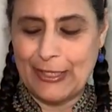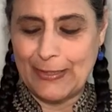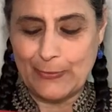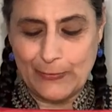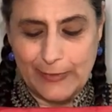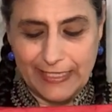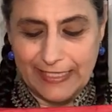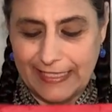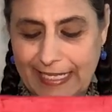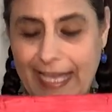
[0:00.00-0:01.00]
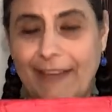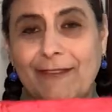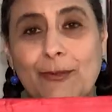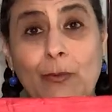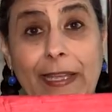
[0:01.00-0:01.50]
you really have
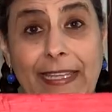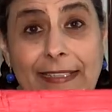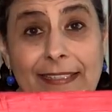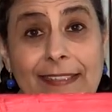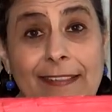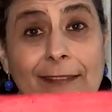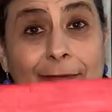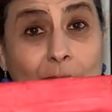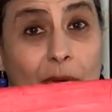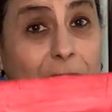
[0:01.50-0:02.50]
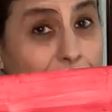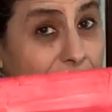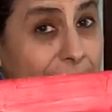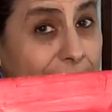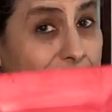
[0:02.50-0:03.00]
to wait for the
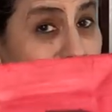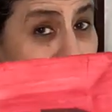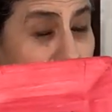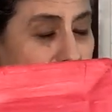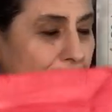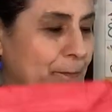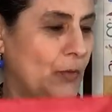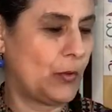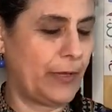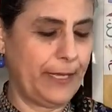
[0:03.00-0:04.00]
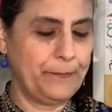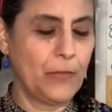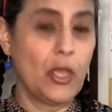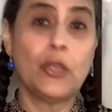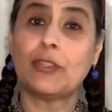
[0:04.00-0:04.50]
paint to dry. Okay,
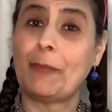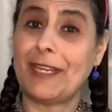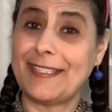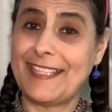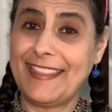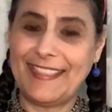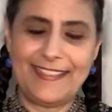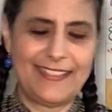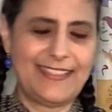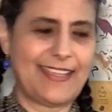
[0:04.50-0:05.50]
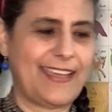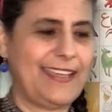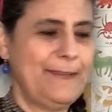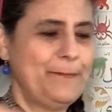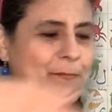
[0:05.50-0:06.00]
so I'm going to set this
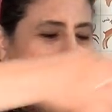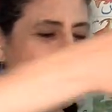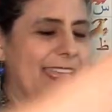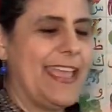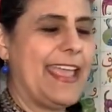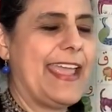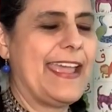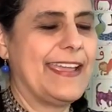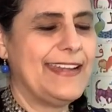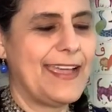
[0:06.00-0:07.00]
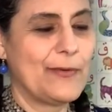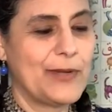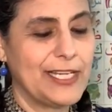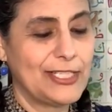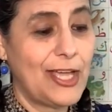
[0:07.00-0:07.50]
aside, and I
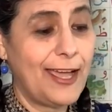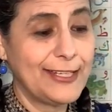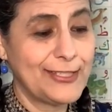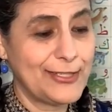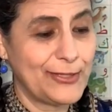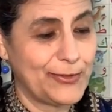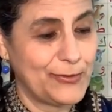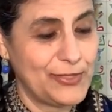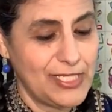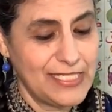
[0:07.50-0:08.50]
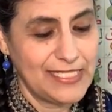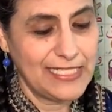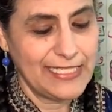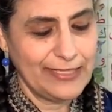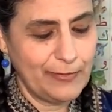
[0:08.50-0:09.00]
want to talk to you just a
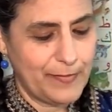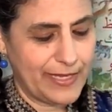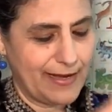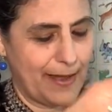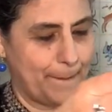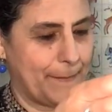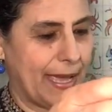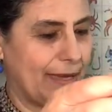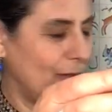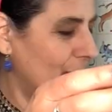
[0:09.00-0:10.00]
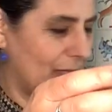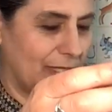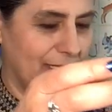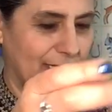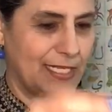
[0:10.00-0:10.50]
little bit about
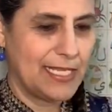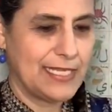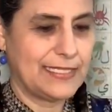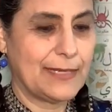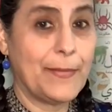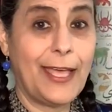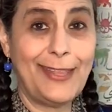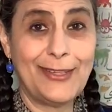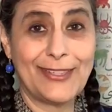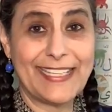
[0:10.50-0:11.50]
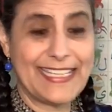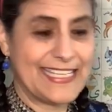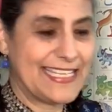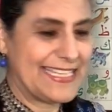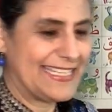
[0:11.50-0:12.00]
some other
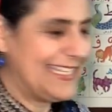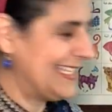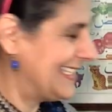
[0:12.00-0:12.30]
Eid